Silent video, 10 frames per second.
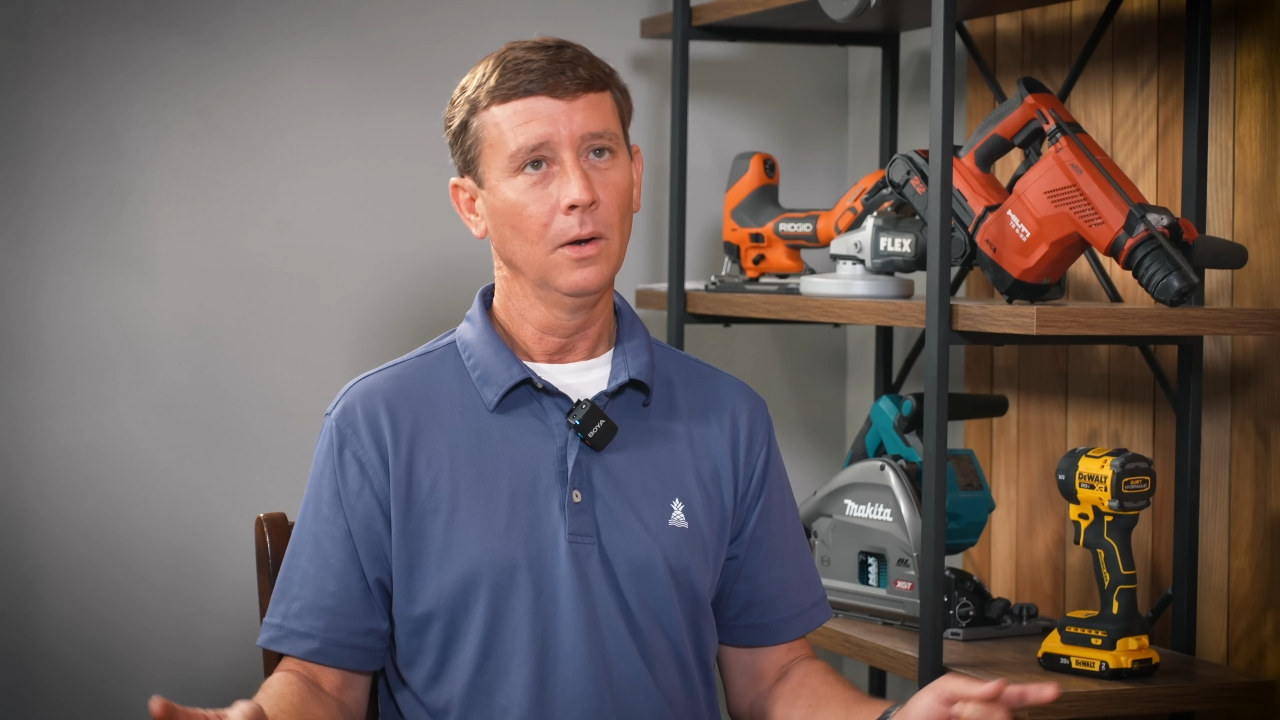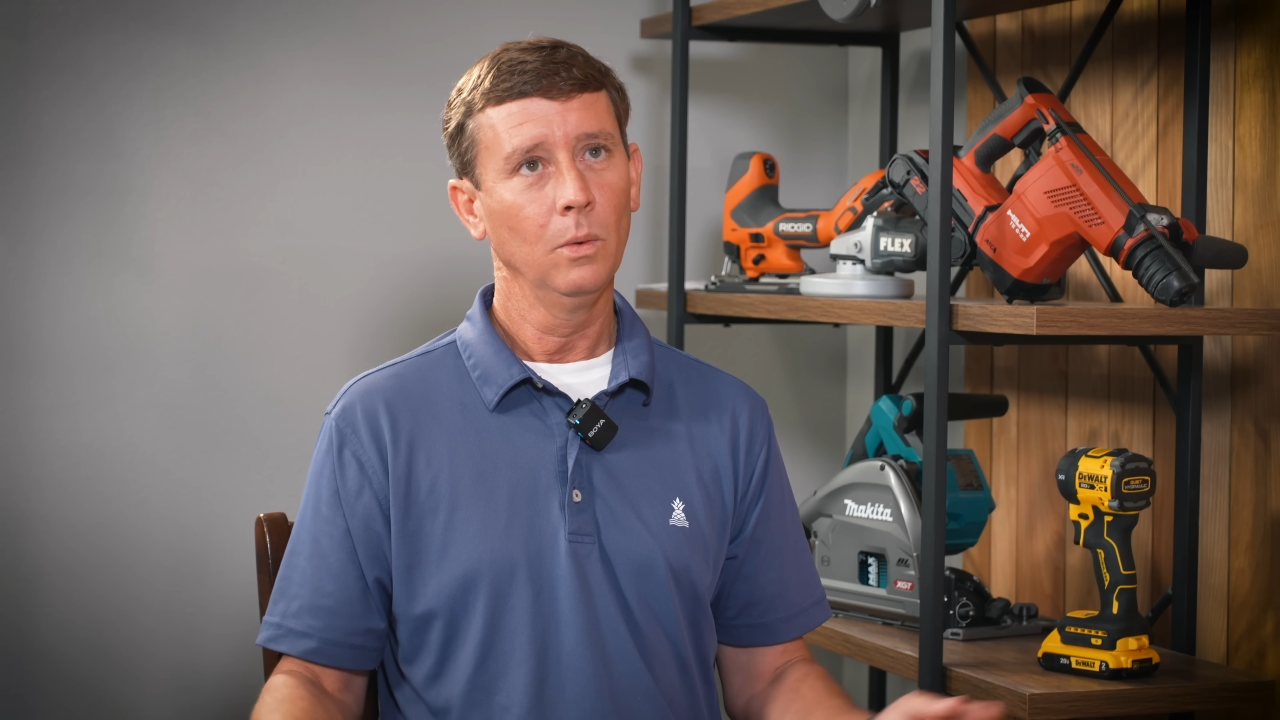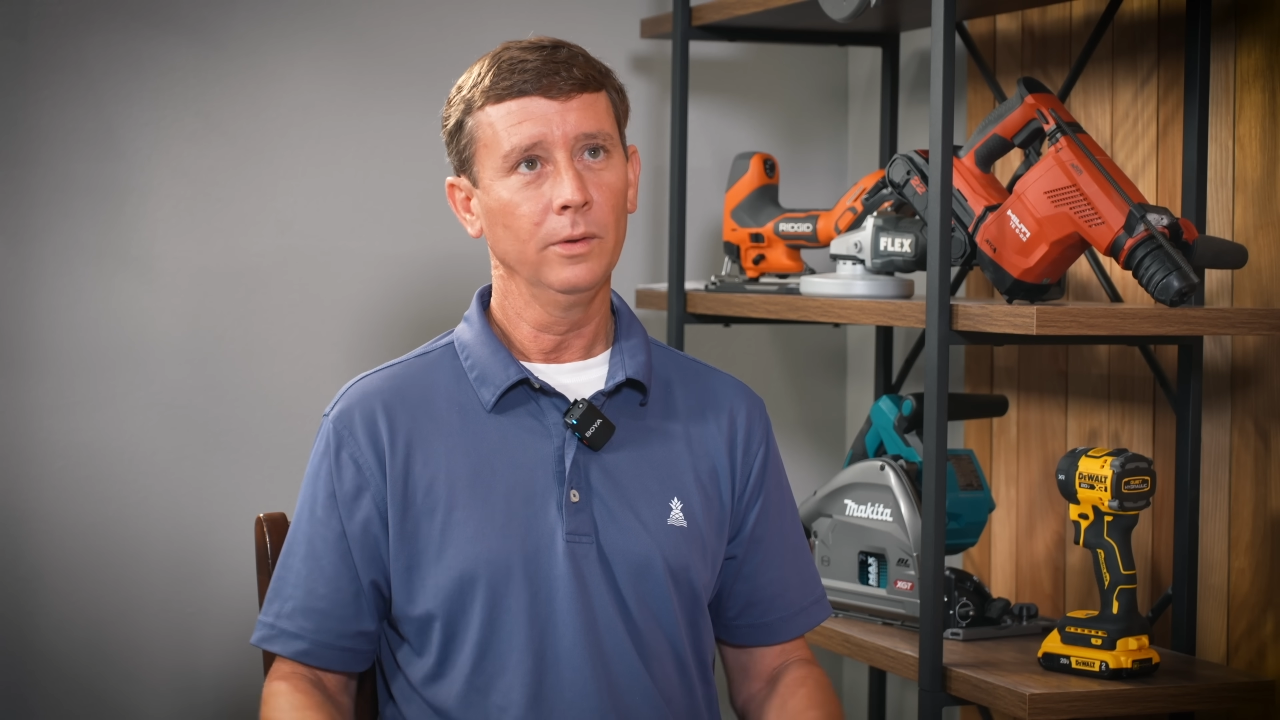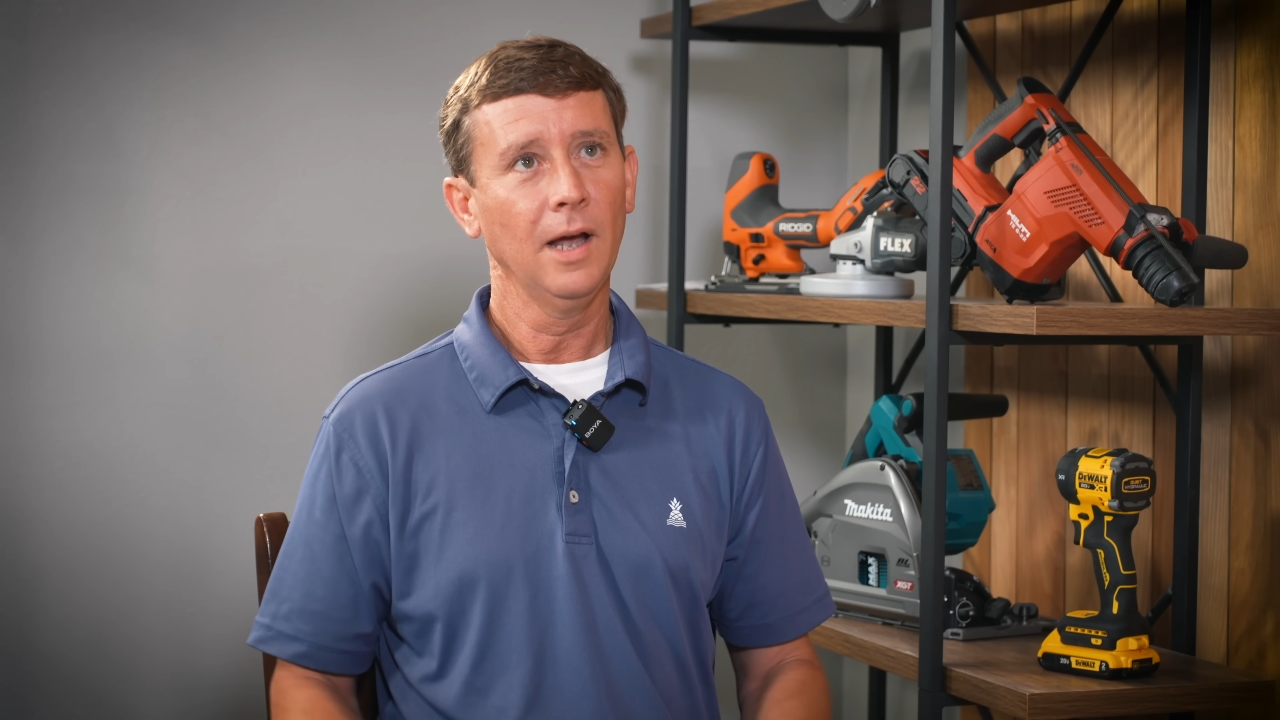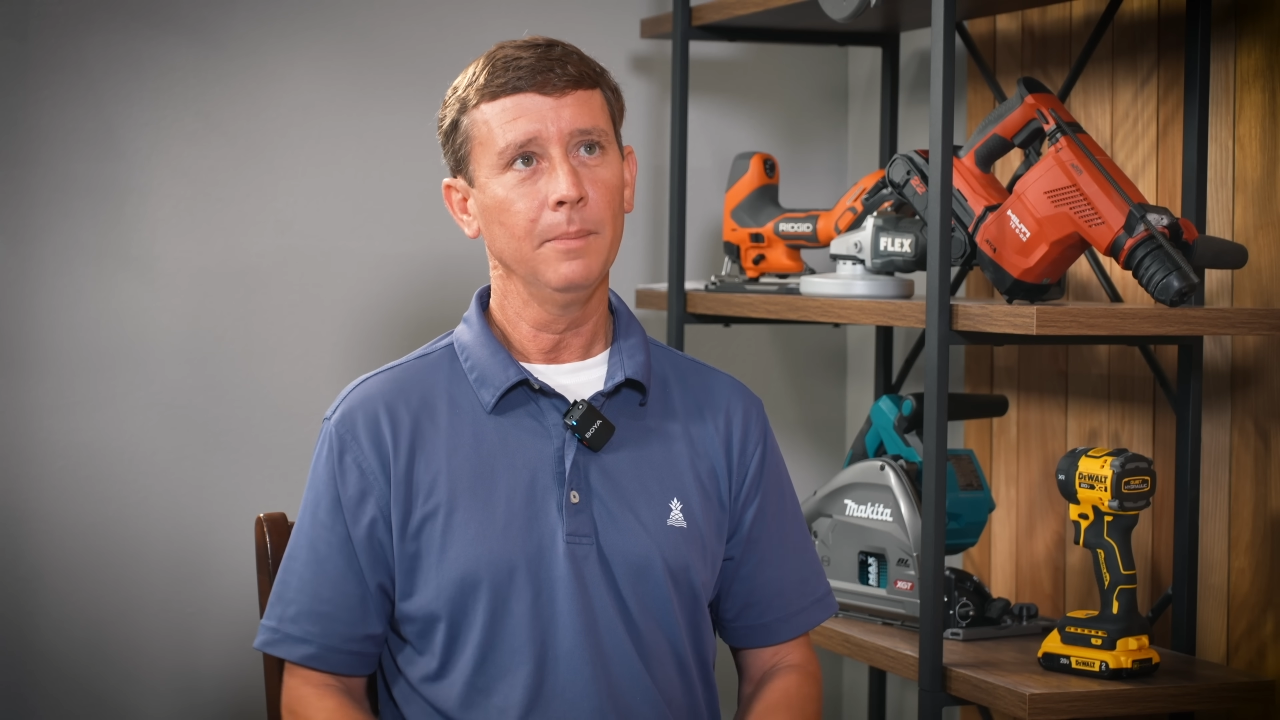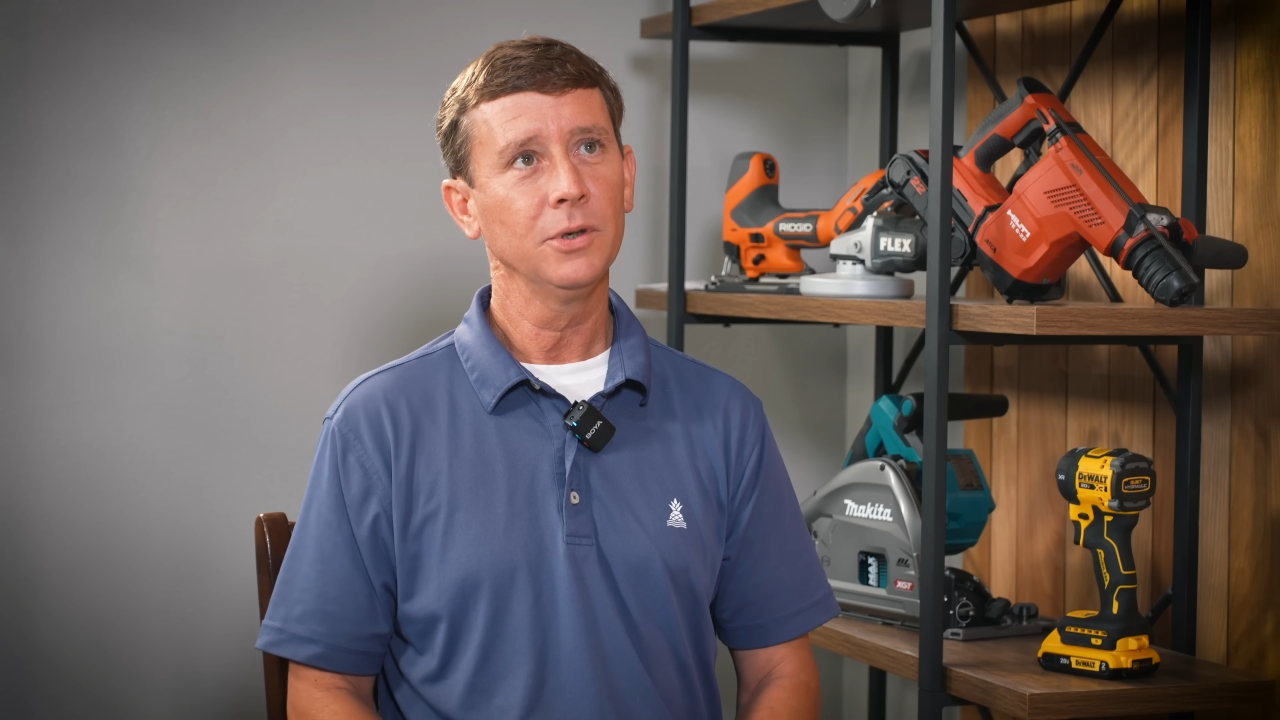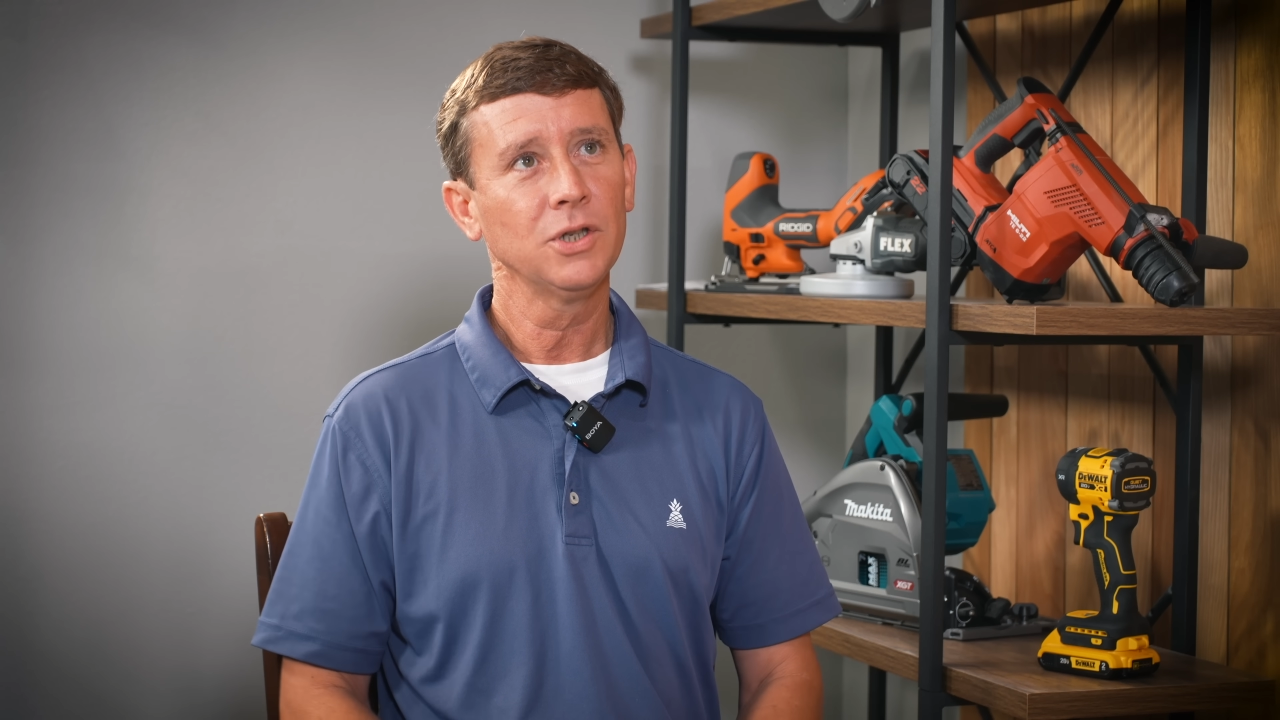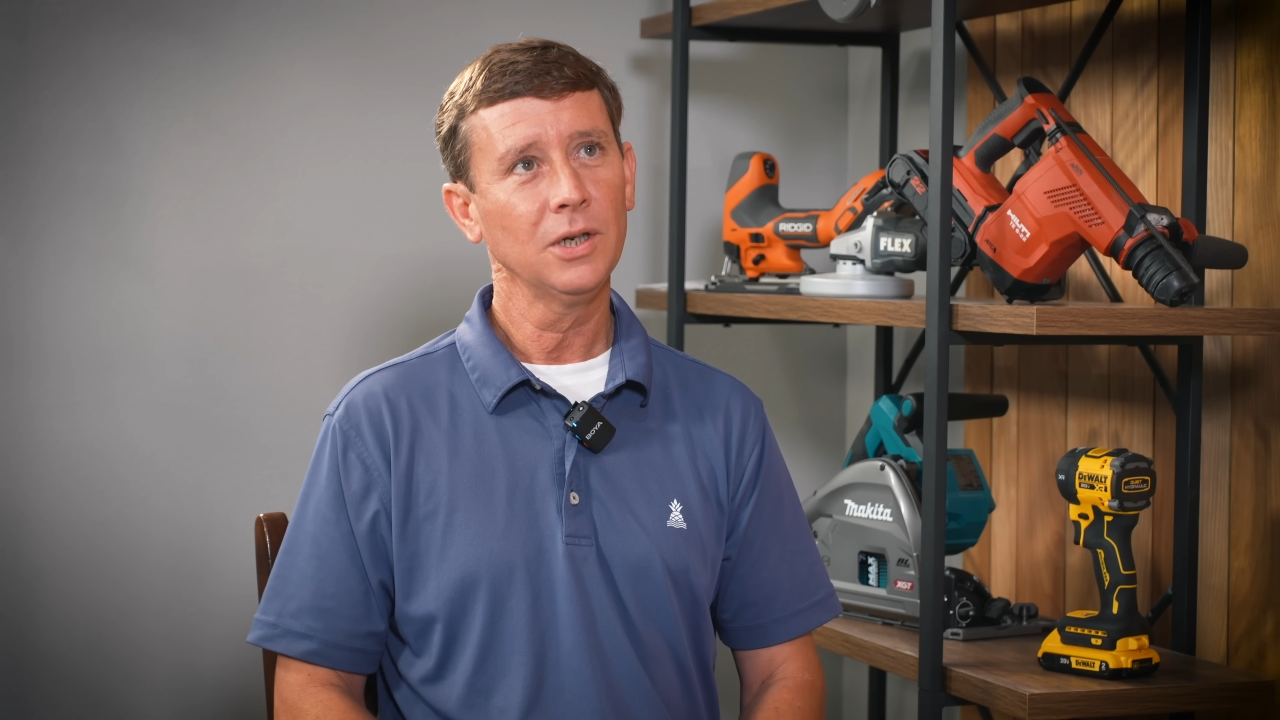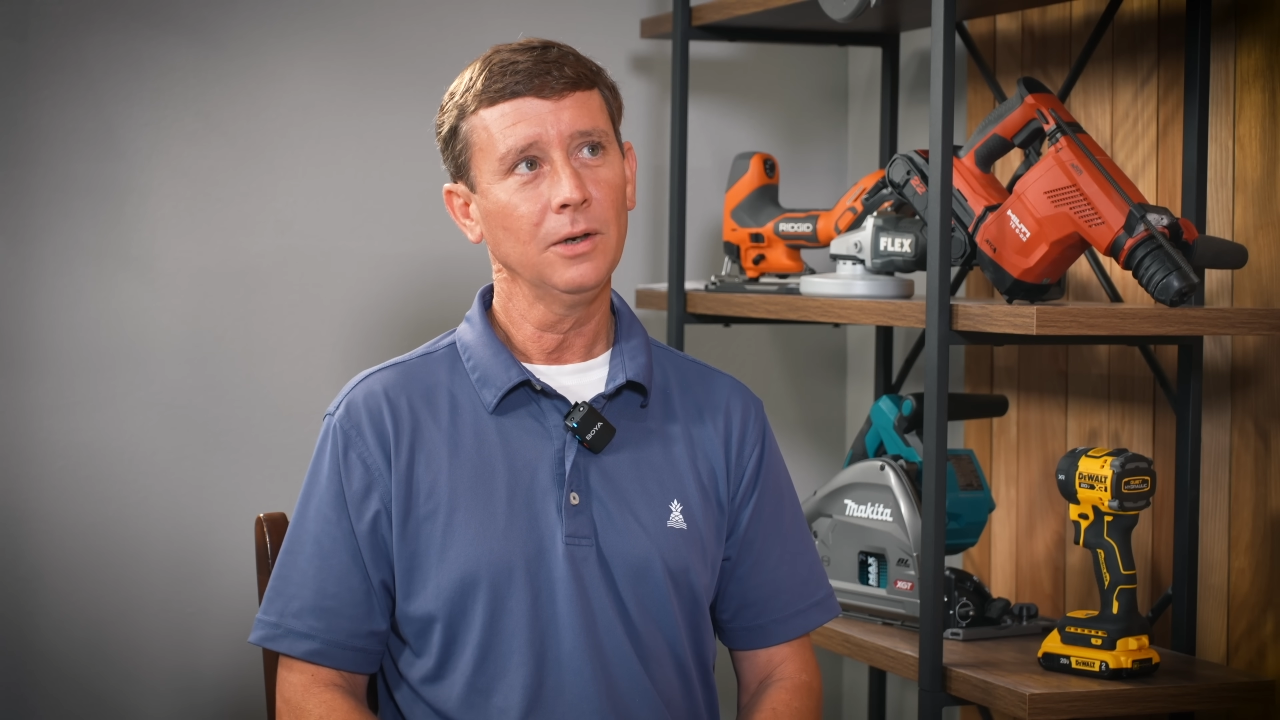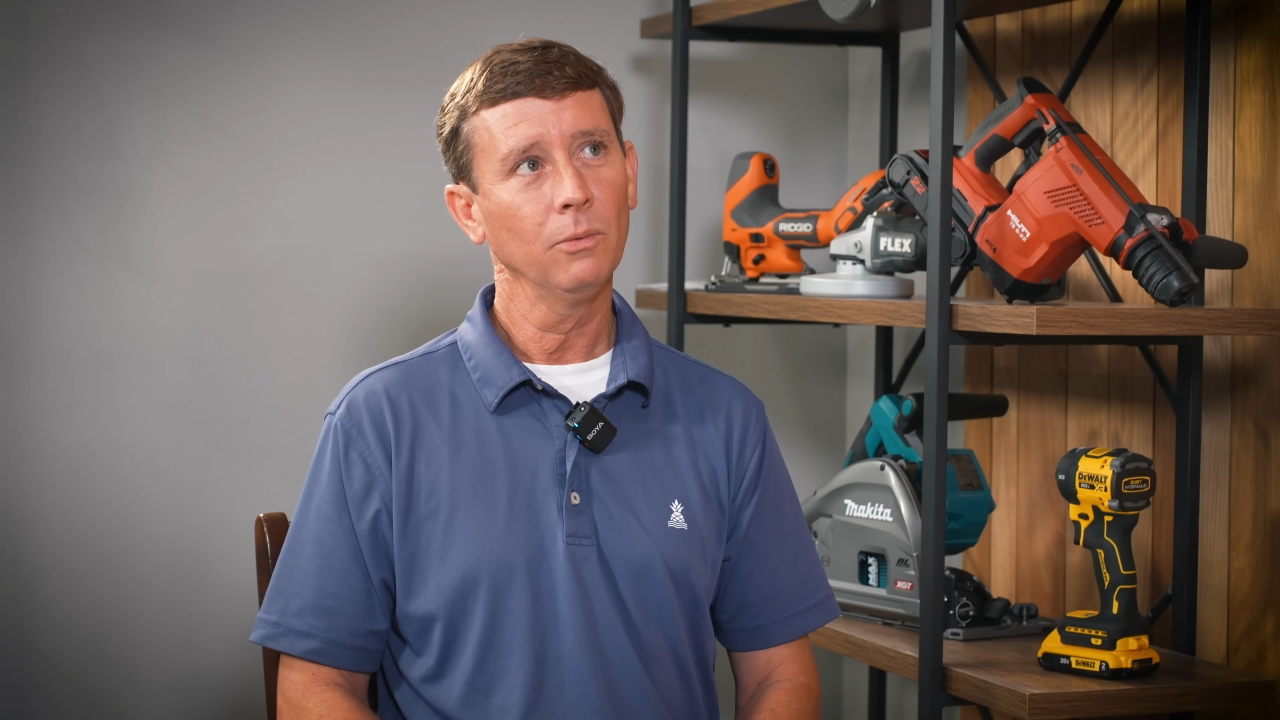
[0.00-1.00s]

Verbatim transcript: With that machine